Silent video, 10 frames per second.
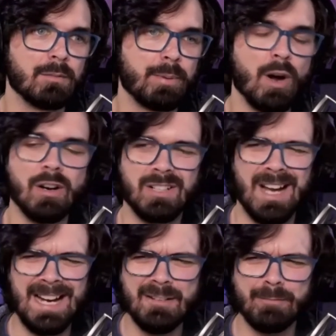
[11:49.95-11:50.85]
par-
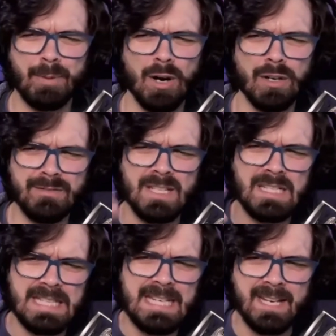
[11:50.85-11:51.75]
kind of part of the
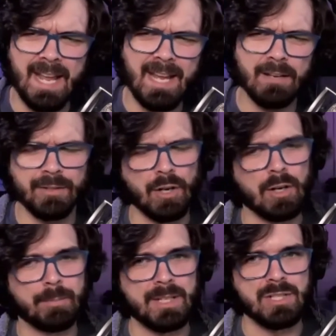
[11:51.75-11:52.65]
DNA of an
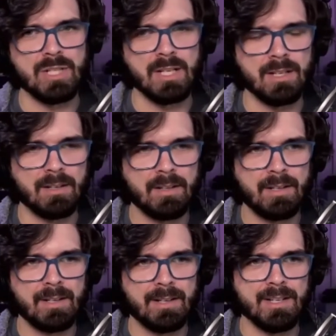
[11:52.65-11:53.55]
RPG
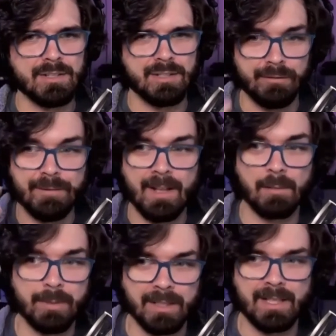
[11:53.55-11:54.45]
is
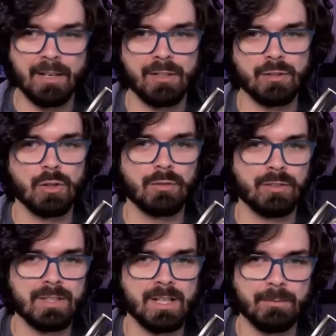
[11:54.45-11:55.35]
developing a character
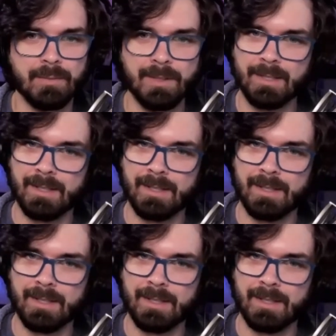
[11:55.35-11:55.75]
over time.